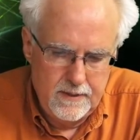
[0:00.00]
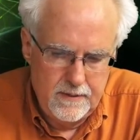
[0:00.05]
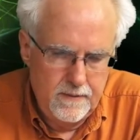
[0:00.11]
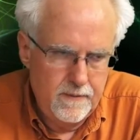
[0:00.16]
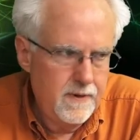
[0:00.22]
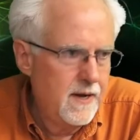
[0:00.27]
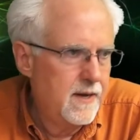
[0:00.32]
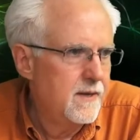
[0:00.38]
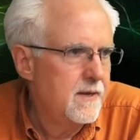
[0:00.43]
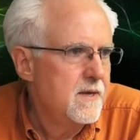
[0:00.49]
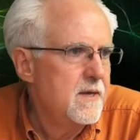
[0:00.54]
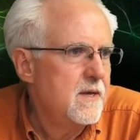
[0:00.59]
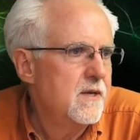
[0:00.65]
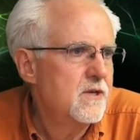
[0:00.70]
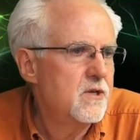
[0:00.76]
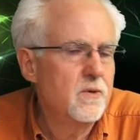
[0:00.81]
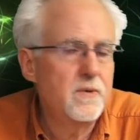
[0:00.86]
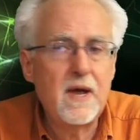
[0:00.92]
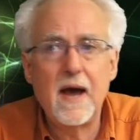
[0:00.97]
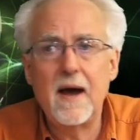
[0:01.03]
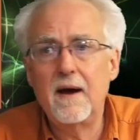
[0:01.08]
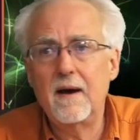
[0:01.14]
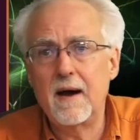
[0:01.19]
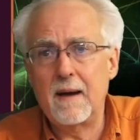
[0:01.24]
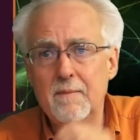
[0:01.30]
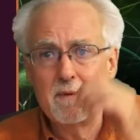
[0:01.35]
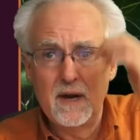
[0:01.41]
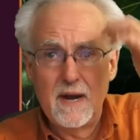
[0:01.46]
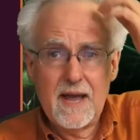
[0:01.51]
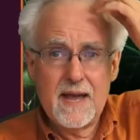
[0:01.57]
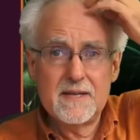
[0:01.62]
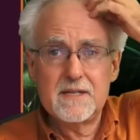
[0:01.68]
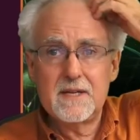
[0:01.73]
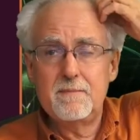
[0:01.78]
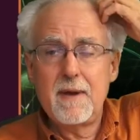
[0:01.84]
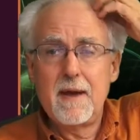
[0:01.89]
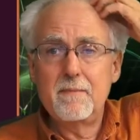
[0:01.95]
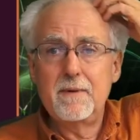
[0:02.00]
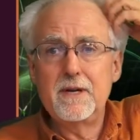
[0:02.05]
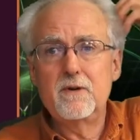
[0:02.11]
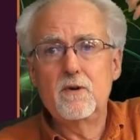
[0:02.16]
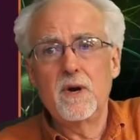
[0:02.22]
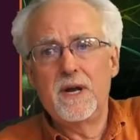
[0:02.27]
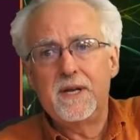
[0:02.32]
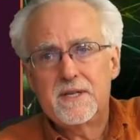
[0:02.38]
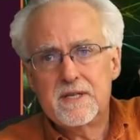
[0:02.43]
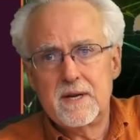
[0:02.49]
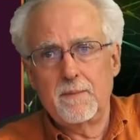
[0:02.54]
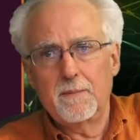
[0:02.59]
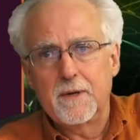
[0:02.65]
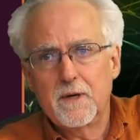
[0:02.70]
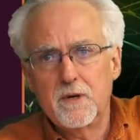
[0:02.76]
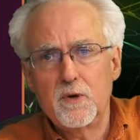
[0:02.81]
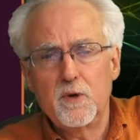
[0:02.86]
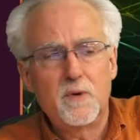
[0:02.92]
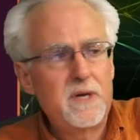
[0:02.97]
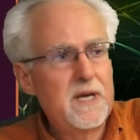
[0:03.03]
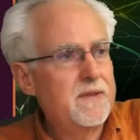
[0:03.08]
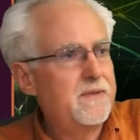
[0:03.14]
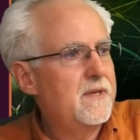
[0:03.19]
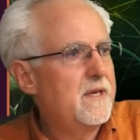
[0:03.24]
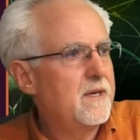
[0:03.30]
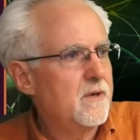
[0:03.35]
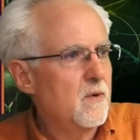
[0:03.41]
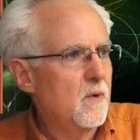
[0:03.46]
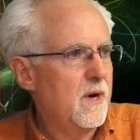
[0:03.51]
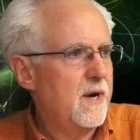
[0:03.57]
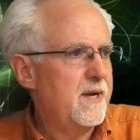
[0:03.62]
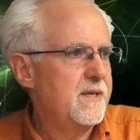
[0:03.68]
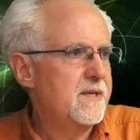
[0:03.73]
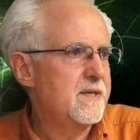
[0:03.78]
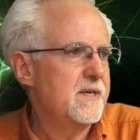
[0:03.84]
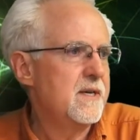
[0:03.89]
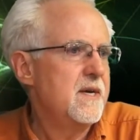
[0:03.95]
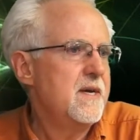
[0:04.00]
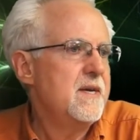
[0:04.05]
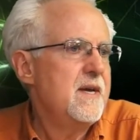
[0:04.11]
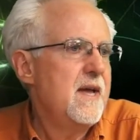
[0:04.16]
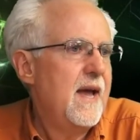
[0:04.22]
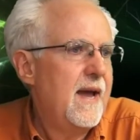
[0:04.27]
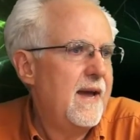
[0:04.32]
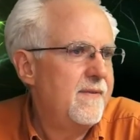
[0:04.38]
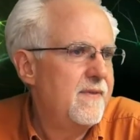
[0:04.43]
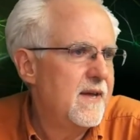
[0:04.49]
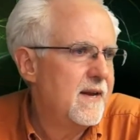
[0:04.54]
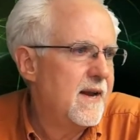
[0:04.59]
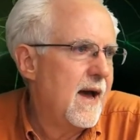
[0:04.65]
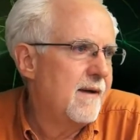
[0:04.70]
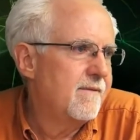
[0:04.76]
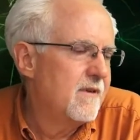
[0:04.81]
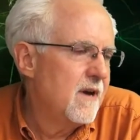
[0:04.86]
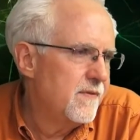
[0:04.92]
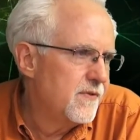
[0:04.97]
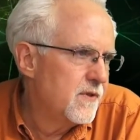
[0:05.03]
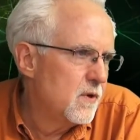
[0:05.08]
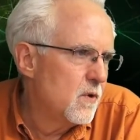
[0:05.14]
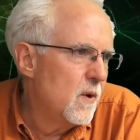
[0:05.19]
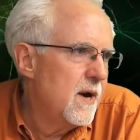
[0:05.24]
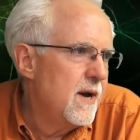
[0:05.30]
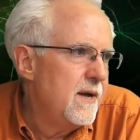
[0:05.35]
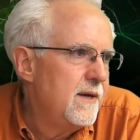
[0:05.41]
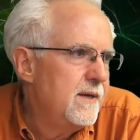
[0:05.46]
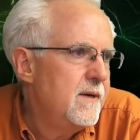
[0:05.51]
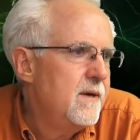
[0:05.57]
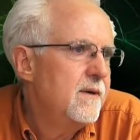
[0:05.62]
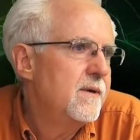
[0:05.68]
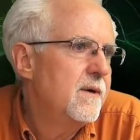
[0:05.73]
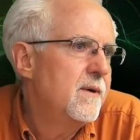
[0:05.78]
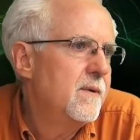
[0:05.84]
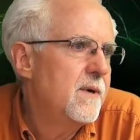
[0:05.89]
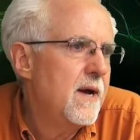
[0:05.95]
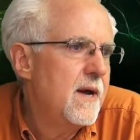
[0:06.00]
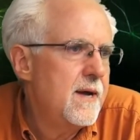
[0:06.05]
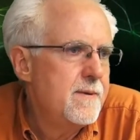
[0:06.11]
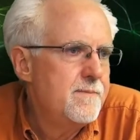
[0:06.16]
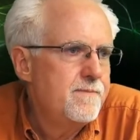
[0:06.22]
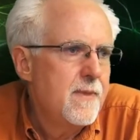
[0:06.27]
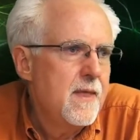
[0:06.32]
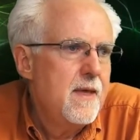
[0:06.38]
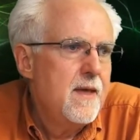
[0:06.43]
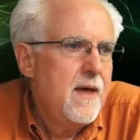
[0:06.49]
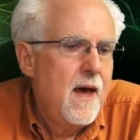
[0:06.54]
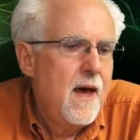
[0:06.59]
Okay, so now I'm going to ask him how many grades, and I'm going to go get the grades, and then I've got the grade, okay,